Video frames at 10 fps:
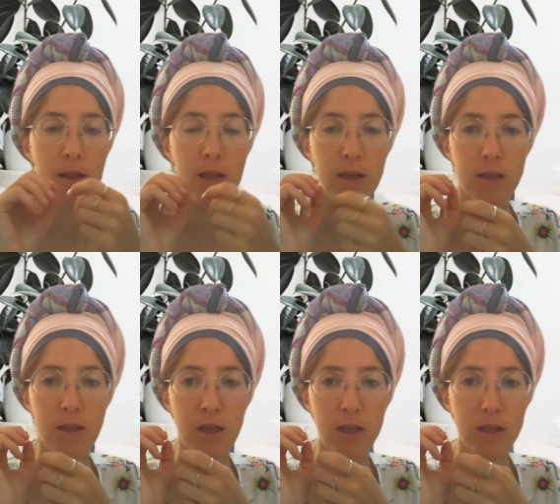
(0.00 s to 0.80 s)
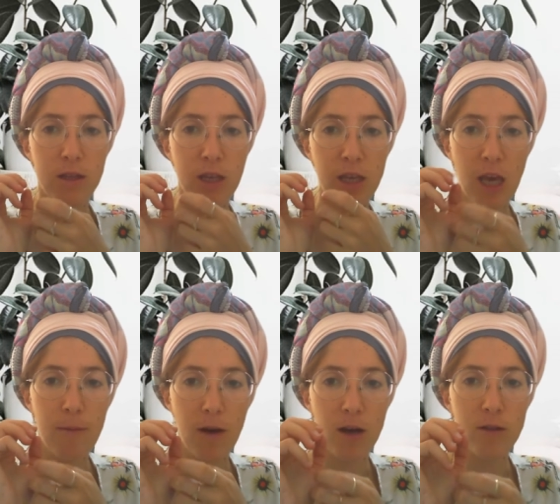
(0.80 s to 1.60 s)
like they
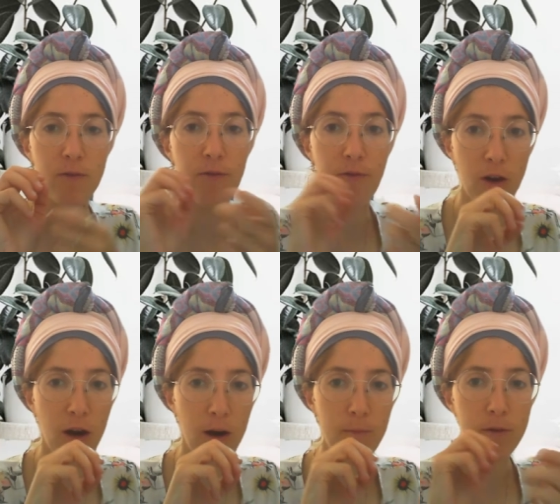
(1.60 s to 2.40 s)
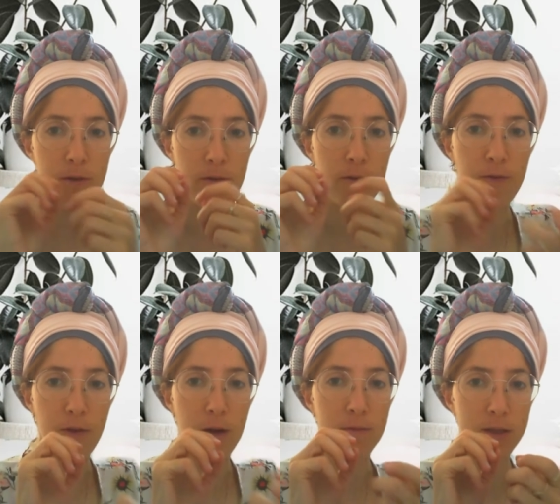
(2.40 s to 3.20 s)
came out from
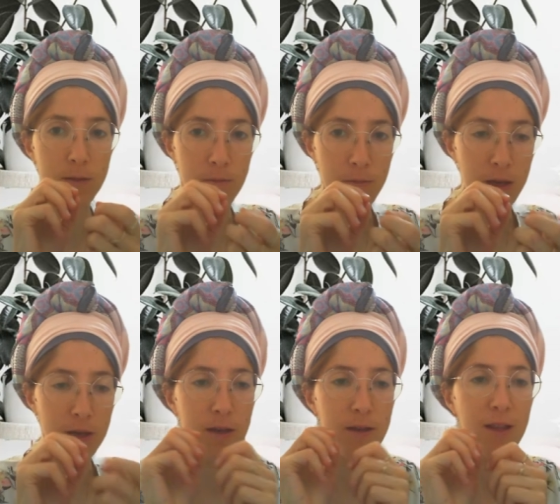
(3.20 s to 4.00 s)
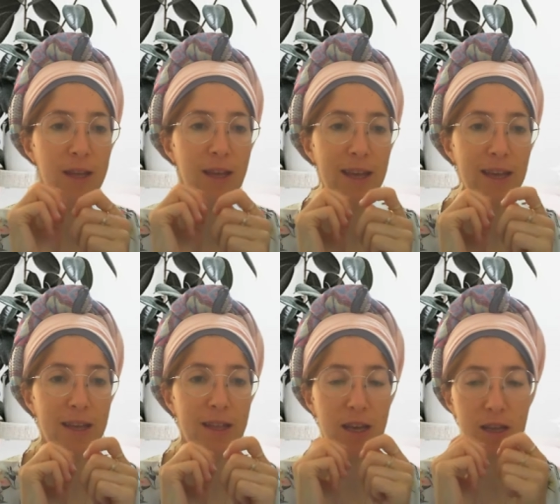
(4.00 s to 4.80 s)
is me,
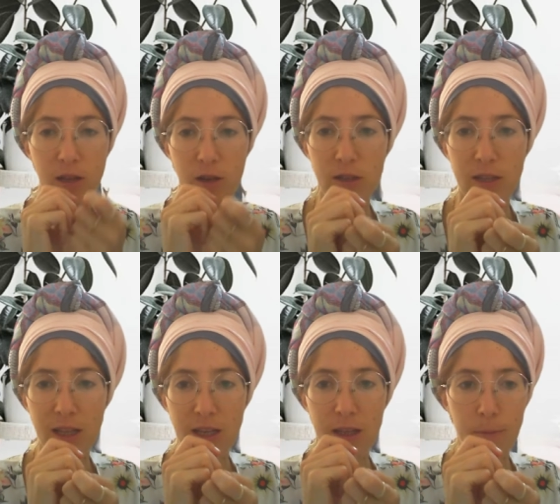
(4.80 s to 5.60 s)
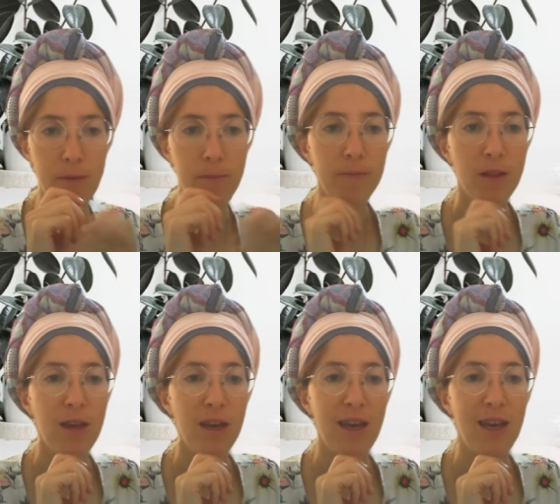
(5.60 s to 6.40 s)
like the letter mem,
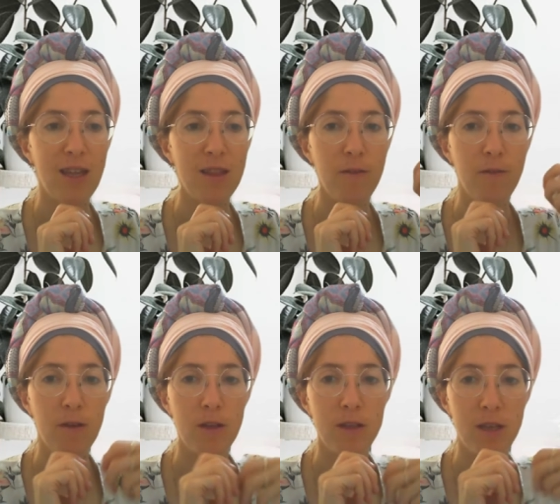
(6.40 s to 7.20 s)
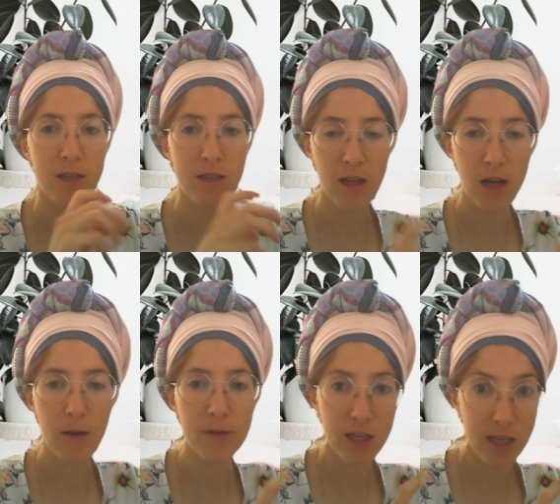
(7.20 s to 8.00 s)
and they
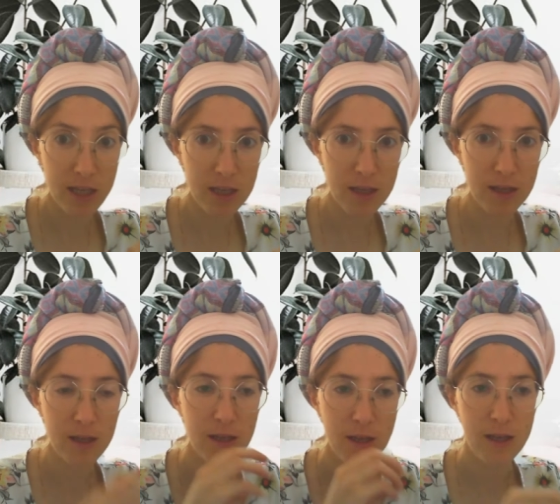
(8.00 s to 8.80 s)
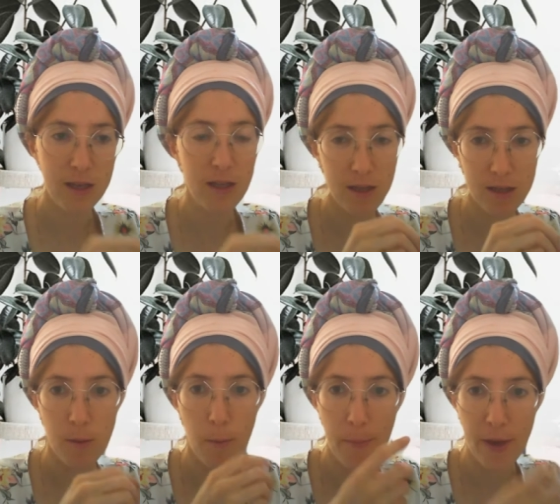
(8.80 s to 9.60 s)
stopped in is
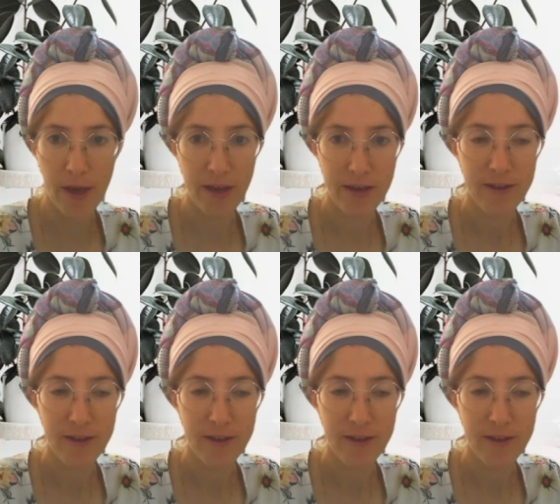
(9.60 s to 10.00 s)
be.